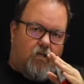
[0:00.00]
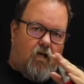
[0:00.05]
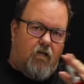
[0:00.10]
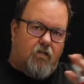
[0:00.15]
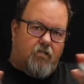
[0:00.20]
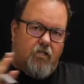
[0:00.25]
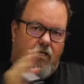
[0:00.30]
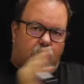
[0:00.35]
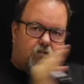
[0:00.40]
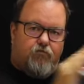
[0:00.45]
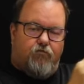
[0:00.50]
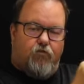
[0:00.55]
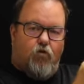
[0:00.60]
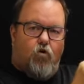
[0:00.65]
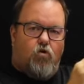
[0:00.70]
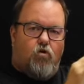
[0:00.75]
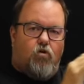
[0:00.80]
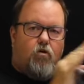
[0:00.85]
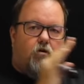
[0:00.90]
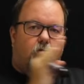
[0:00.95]
context
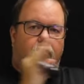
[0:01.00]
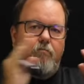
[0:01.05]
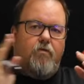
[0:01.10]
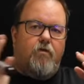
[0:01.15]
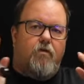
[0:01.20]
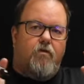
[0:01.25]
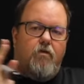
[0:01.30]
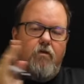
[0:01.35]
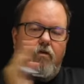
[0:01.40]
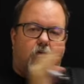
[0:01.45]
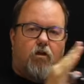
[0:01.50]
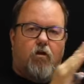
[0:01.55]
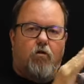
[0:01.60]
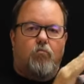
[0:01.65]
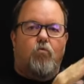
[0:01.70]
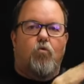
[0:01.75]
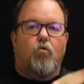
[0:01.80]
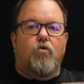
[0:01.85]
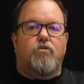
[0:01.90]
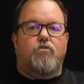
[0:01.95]
fulcrum,
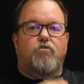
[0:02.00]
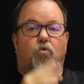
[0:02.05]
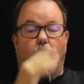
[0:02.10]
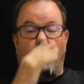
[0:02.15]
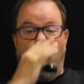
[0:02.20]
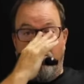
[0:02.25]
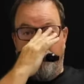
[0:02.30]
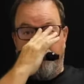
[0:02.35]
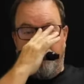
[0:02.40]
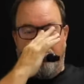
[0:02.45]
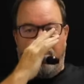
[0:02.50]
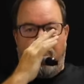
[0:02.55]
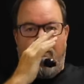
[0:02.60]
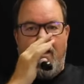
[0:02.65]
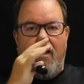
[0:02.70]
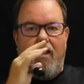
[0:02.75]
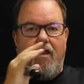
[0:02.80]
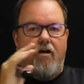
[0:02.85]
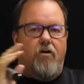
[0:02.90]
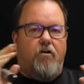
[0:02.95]
more towards the
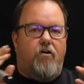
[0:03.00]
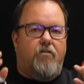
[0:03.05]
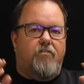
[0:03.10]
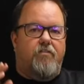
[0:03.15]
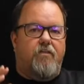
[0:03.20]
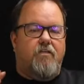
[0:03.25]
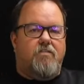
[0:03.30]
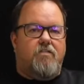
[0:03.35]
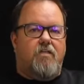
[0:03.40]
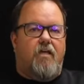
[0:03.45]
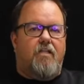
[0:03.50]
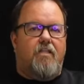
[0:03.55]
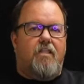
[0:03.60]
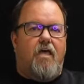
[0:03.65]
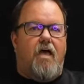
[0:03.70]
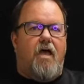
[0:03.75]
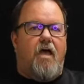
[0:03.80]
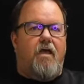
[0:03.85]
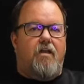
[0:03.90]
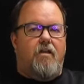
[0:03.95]
buyer and things like
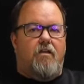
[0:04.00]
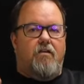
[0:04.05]
that.